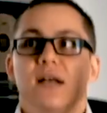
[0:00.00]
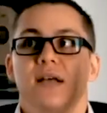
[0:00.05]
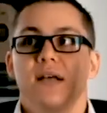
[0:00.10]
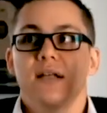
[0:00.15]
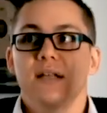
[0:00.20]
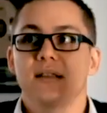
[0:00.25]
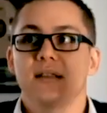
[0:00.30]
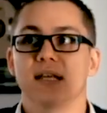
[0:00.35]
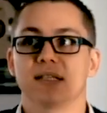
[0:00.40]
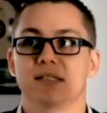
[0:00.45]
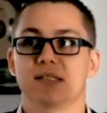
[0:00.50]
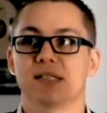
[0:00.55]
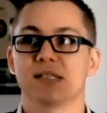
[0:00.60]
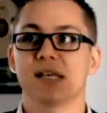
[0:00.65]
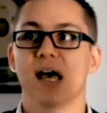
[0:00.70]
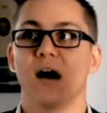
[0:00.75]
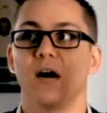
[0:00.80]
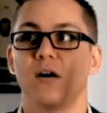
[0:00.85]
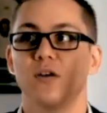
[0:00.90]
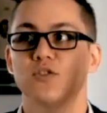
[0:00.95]
that
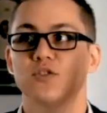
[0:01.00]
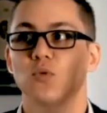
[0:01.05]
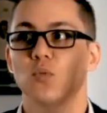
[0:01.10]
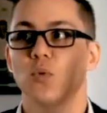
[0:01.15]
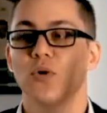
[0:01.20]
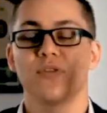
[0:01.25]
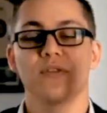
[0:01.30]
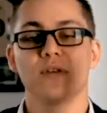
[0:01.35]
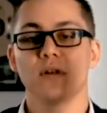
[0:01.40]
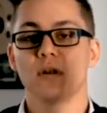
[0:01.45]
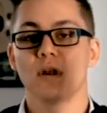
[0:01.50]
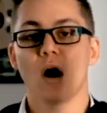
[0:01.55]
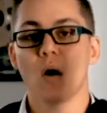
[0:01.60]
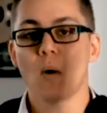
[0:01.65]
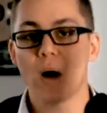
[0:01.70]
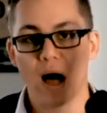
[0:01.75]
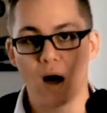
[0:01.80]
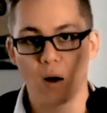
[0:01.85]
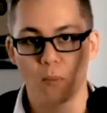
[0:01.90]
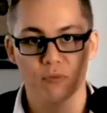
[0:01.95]
sells with no
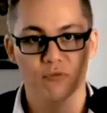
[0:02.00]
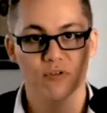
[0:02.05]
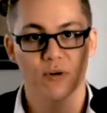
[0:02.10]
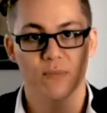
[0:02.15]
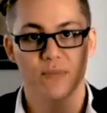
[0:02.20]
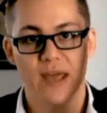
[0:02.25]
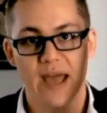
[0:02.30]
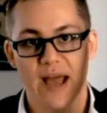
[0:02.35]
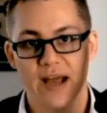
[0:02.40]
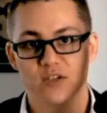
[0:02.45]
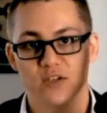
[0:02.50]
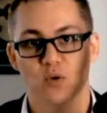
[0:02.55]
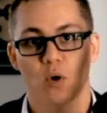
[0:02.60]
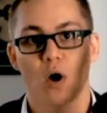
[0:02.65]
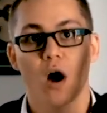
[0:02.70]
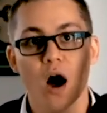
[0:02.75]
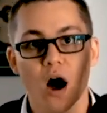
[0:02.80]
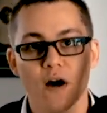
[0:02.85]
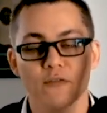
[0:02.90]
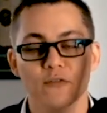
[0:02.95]
help from the actual
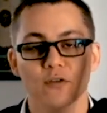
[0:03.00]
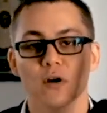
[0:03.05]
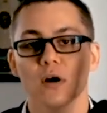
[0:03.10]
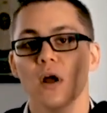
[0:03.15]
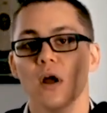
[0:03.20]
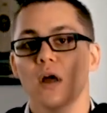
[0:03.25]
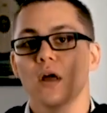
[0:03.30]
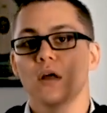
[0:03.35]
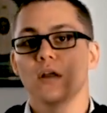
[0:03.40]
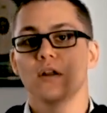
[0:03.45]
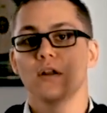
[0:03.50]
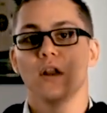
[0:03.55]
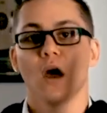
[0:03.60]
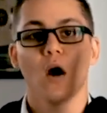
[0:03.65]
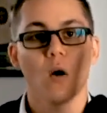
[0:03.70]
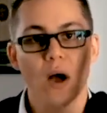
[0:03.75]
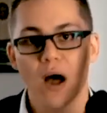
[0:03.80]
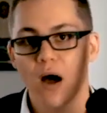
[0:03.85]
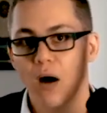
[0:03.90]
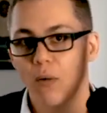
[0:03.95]
offer, no help